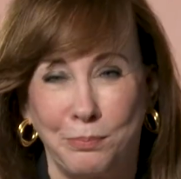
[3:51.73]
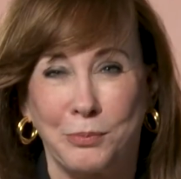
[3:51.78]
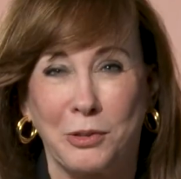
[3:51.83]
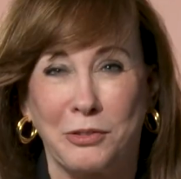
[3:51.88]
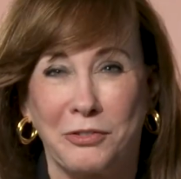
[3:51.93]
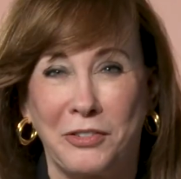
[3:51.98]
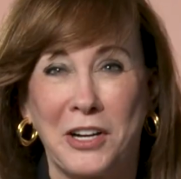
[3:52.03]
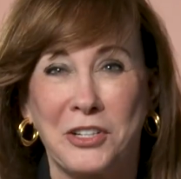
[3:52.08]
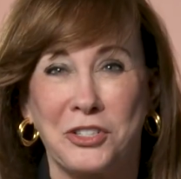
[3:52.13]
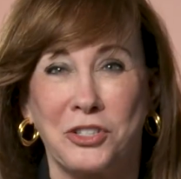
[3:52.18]

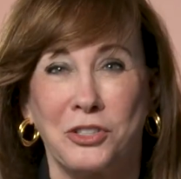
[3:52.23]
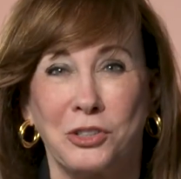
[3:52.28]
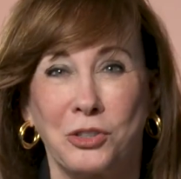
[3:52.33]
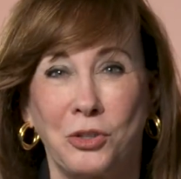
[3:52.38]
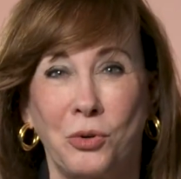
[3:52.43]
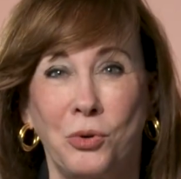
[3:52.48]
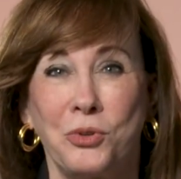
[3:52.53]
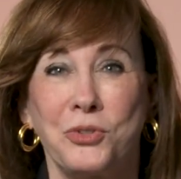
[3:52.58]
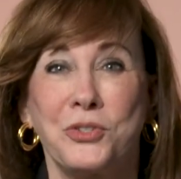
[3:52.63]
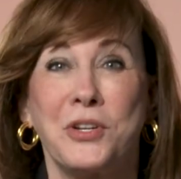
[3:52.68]
professional
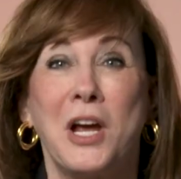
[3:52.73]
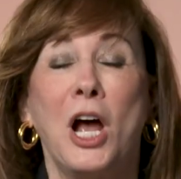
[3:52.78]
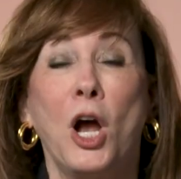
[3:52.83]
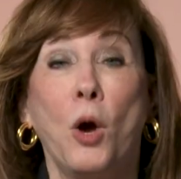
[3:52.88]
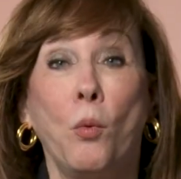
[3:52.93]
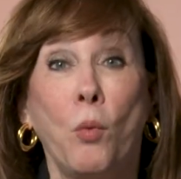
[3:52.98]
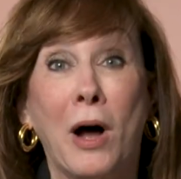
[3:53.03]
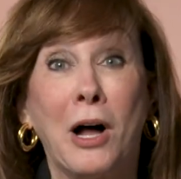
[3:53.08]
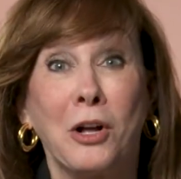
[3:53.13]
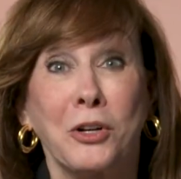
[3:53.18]
goals
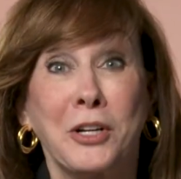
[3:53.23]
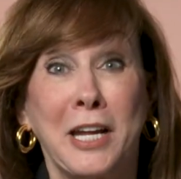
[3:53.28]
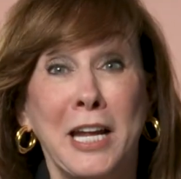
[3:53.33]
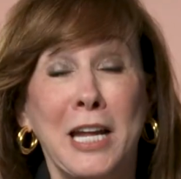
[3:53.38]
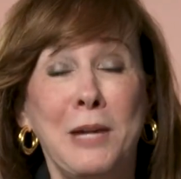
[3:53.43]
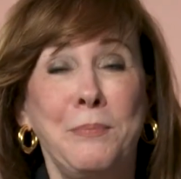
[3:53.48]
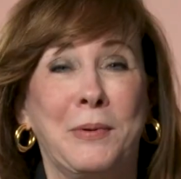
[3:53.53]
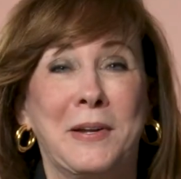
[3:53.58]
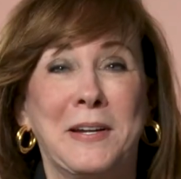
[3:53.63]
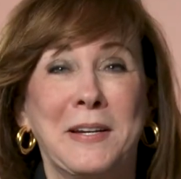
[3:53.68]
while
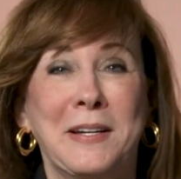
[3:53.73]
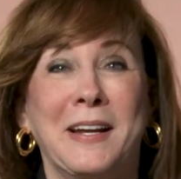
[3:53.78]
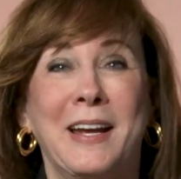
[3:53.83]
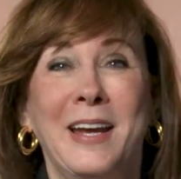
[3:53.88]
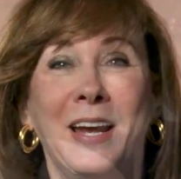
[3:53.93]
keeping